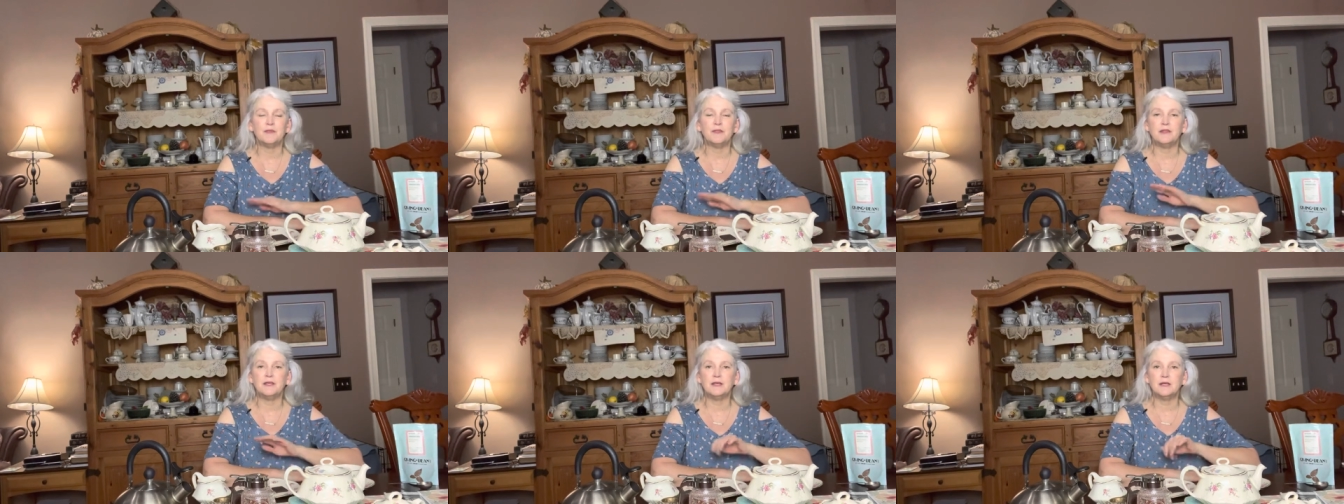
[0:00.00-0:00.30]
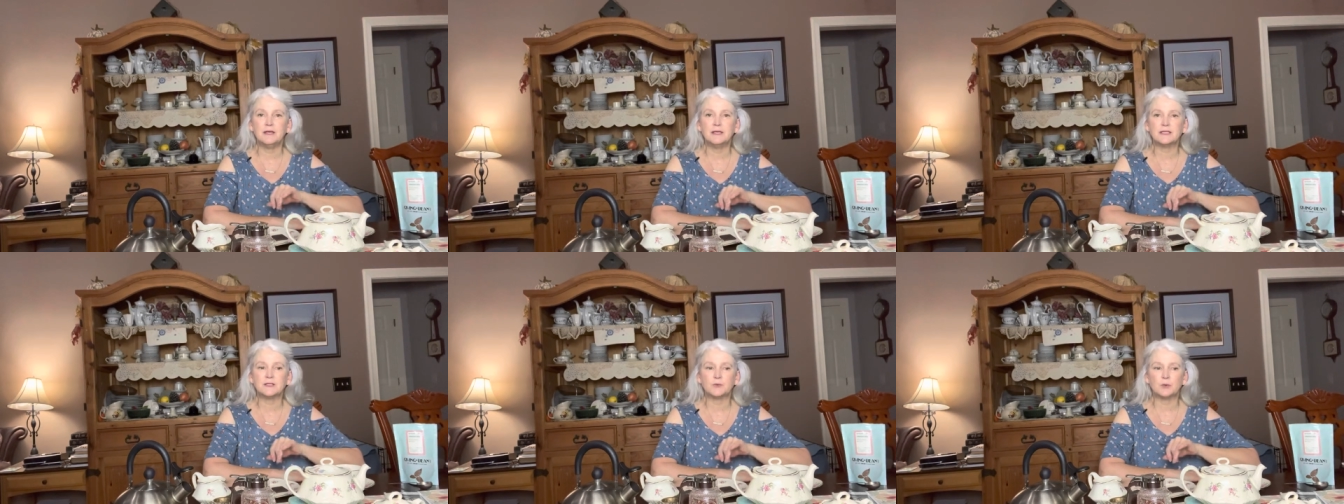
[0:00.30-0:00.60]

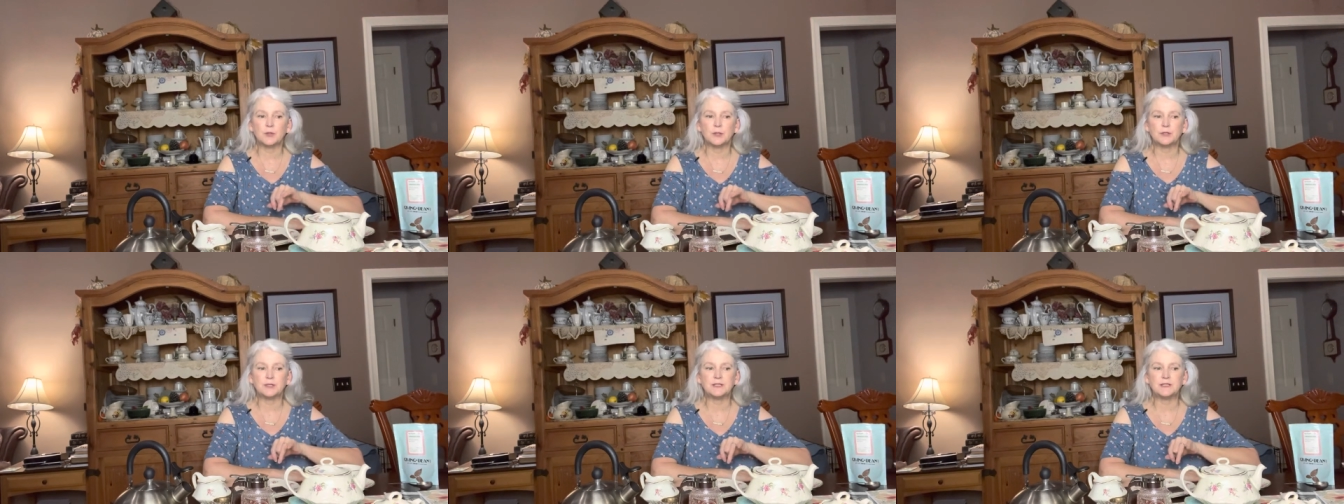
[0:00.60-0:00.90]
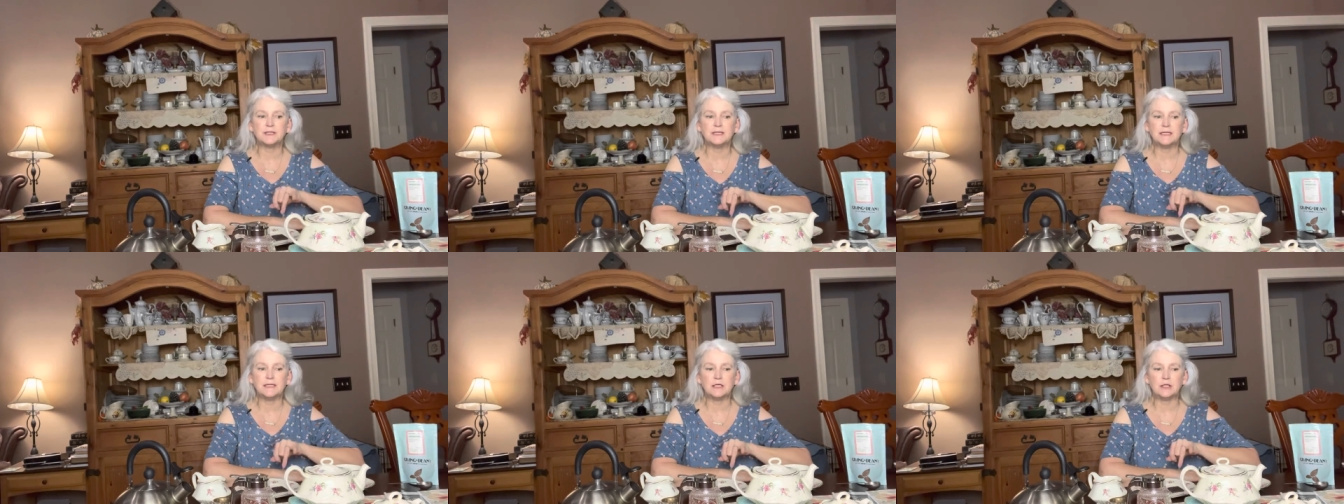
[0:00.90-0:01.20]
these were
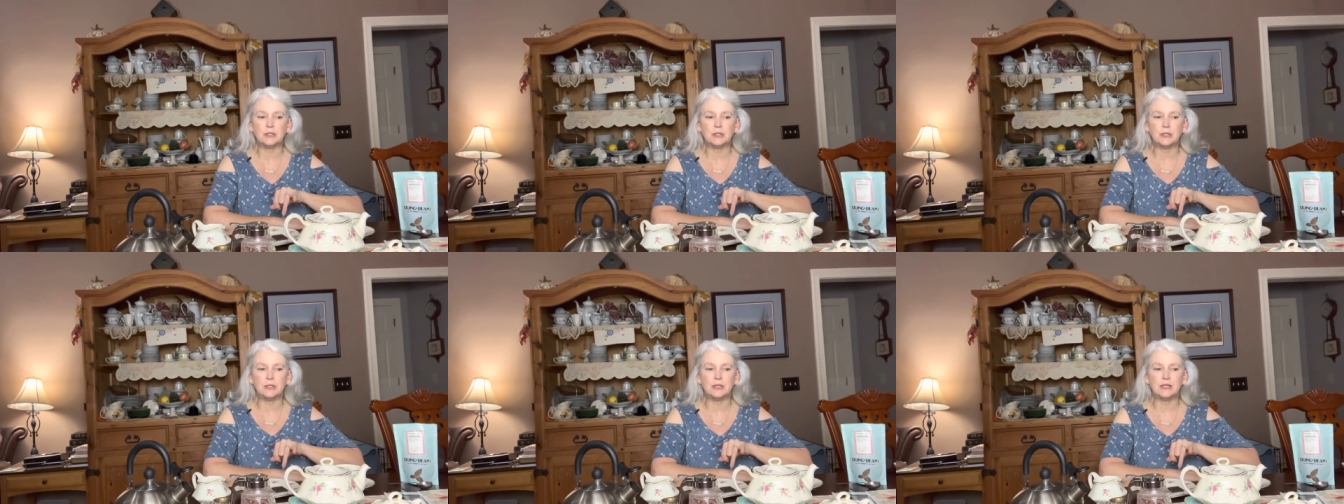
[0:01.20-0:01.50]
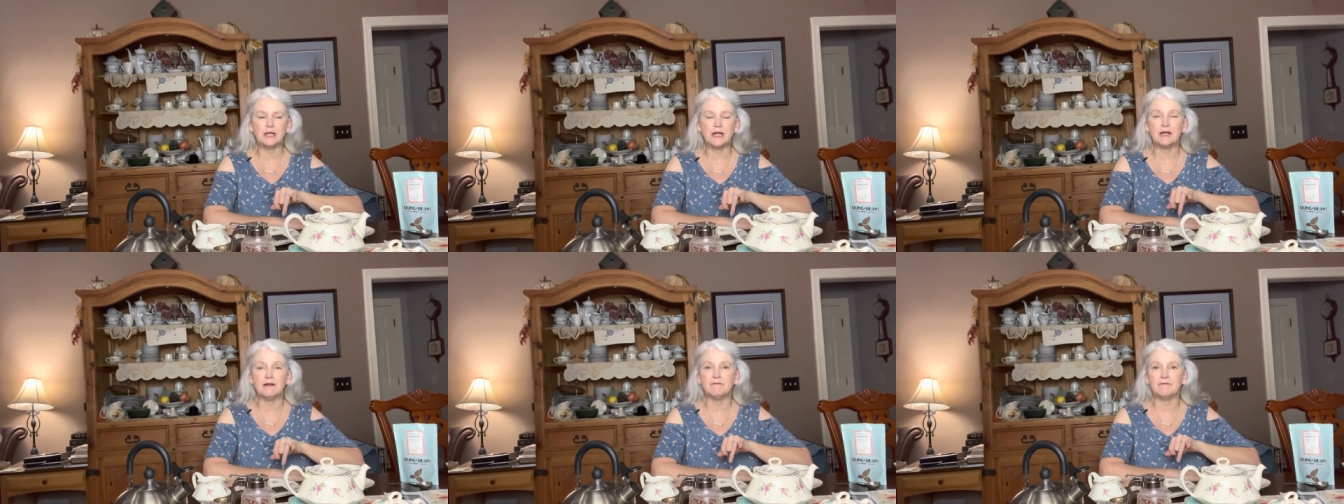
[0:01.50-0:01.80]

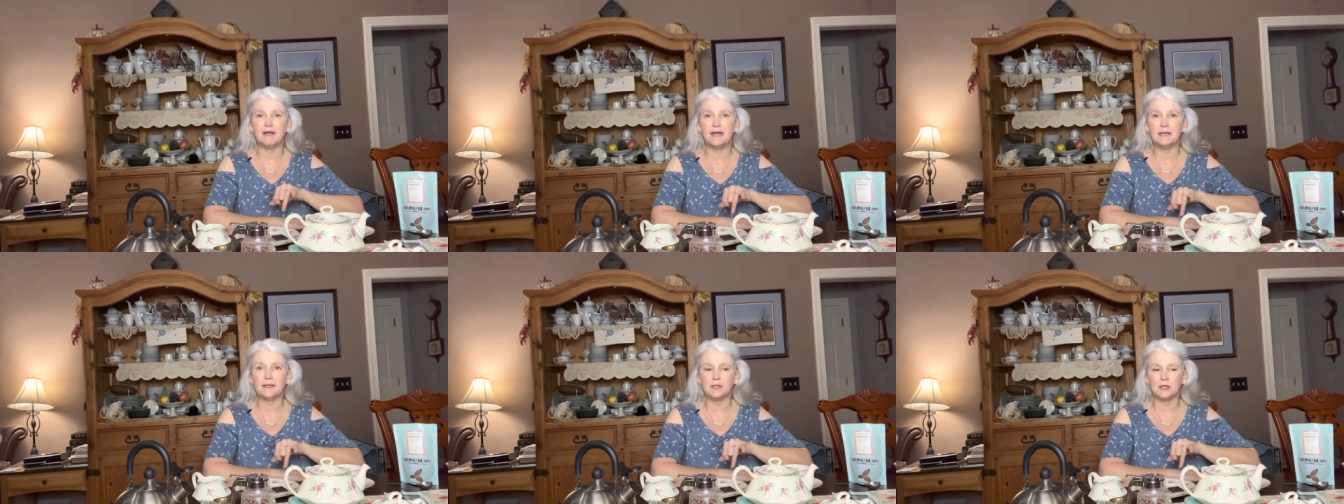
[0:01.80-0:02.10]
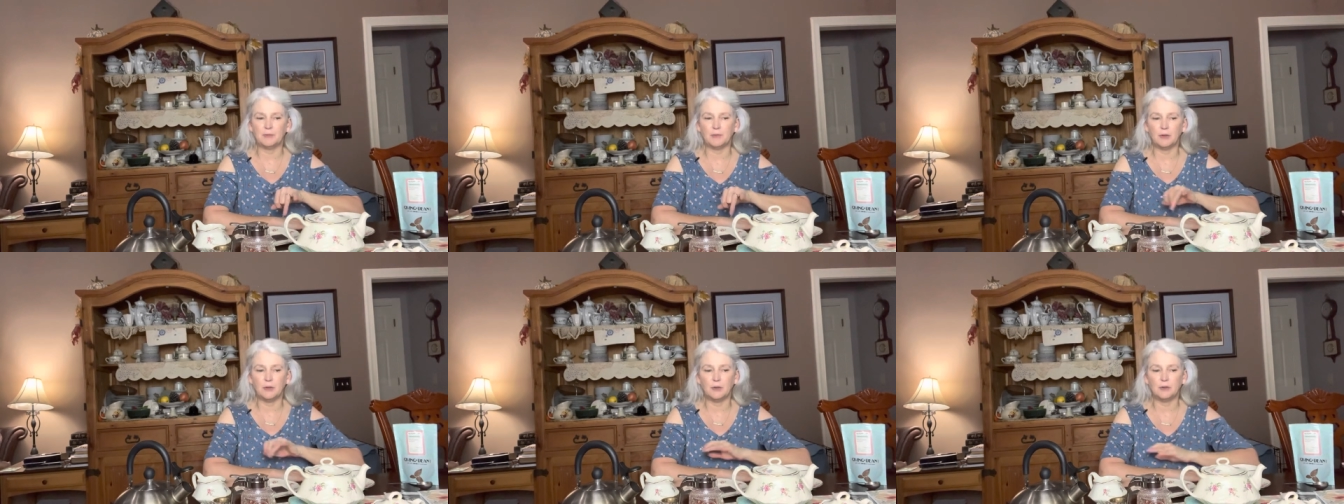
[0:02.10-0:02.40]
still
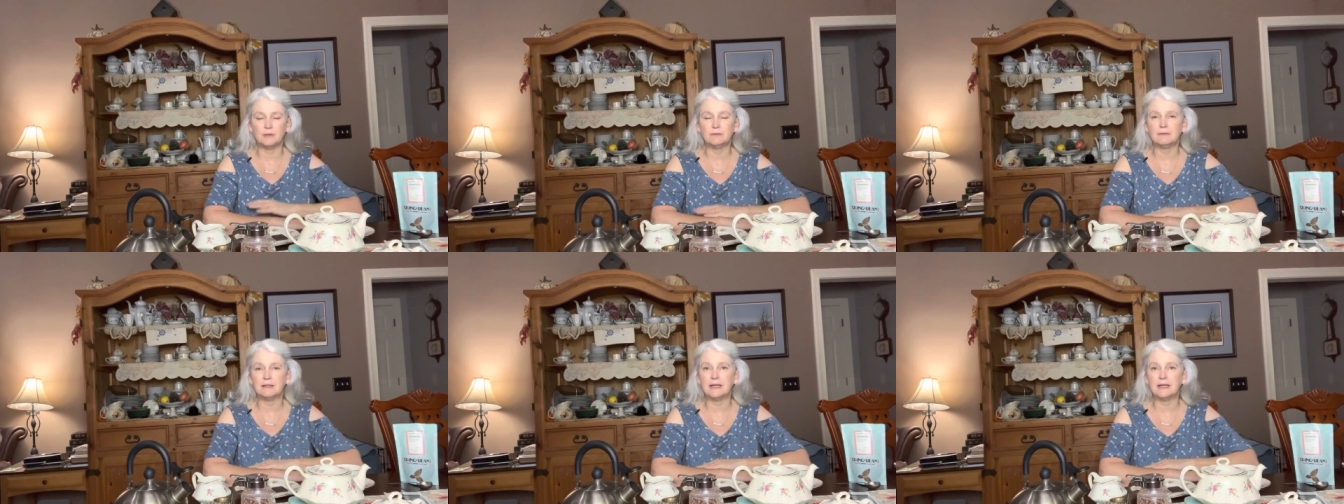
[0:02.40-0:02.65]
available,